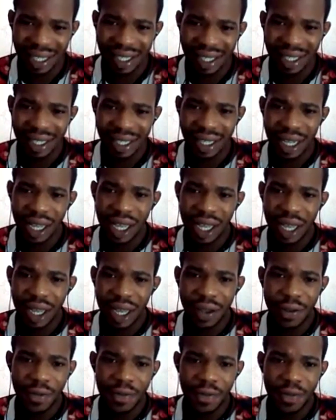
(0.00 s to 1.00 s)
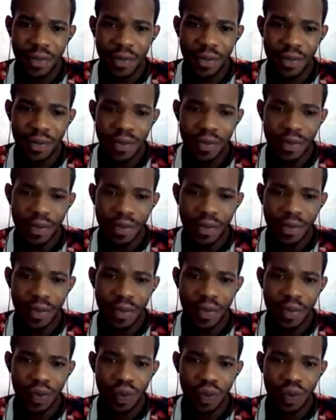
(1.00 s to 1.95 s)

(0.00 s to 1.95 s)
(no one is talking)